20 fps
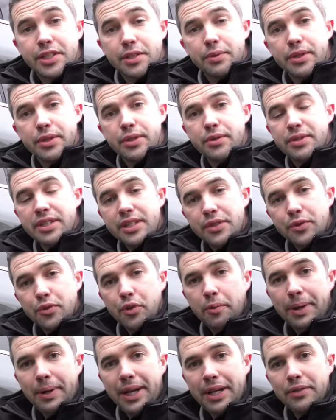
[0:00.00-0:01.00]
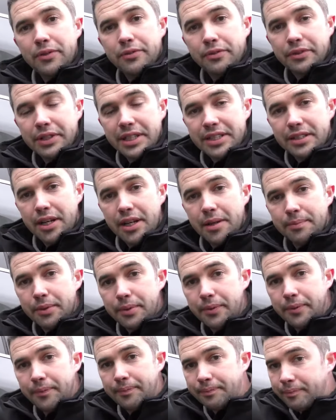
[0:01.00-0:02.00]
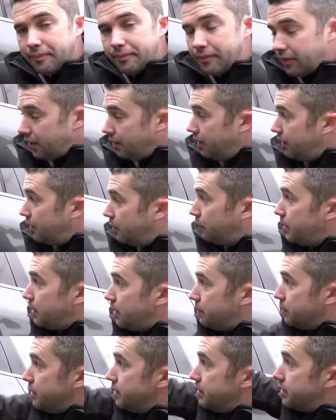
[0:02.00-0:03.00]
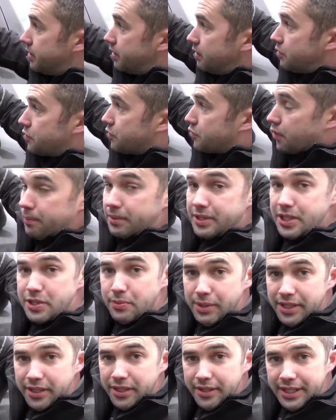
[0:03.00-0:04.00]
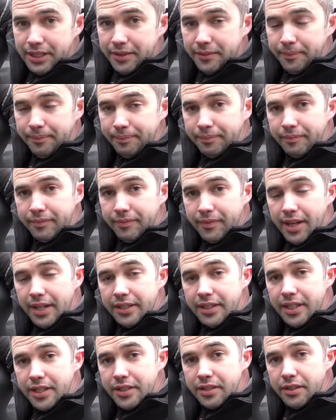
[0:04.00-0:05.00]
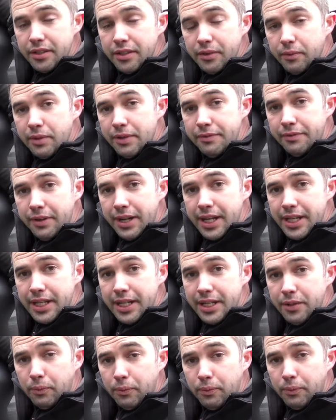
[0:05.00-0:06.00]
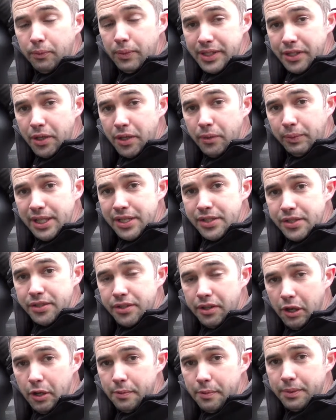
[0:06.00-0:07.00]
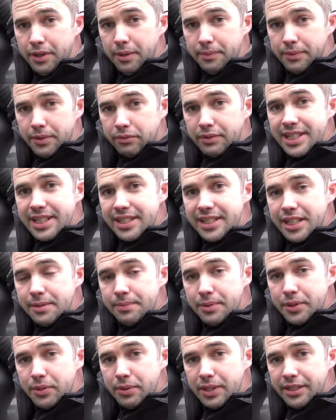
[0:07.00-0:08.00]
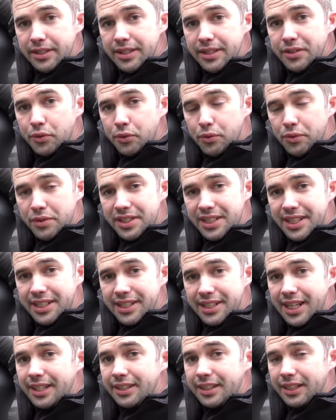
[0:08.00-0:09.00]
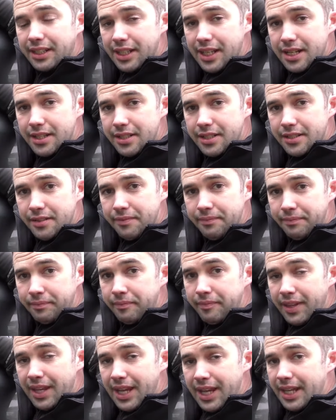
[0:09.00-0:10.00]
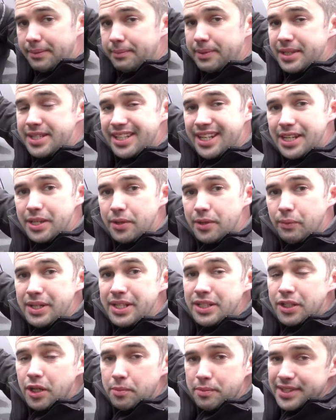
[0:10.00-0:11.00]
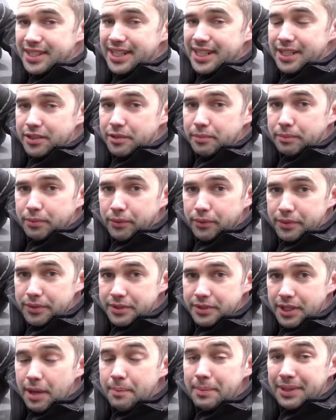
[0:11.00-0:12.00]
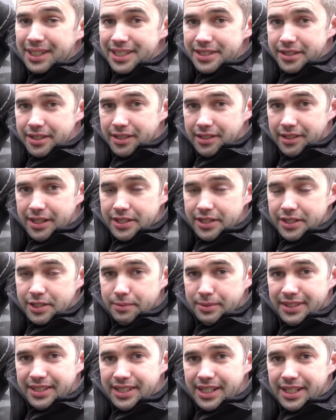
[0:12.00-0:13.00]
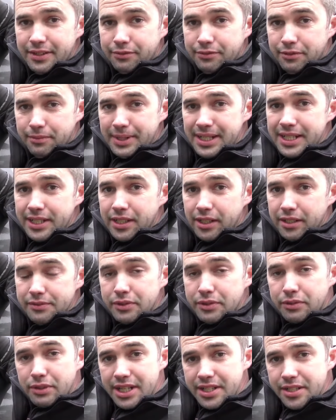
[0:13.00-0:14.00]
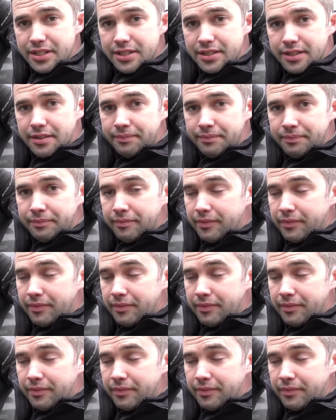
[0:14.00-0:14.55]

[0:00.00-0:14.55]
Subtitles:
So we'll use this door panel for an example. We would drop this window down and then with a window wedge open up the recess between the door skin and the glass and put a window protector board up against the glass to protect from any kind of scratches,